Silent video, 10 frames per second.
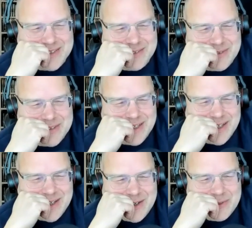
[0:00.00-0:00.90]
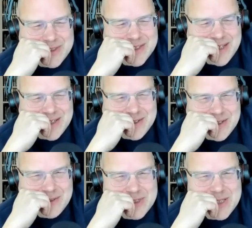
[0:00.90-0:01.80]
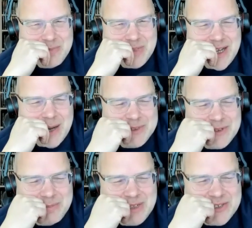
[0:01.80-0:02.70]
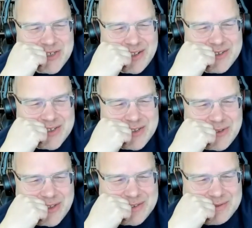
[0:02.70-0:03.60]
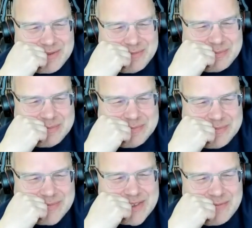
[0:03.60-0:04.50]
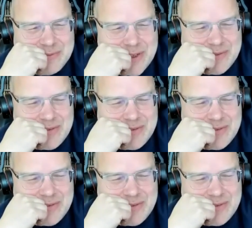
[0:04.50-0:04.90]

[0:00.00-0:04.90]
It's like, what's, what's the, what's the big opportunity, the big challenge that you think is in front of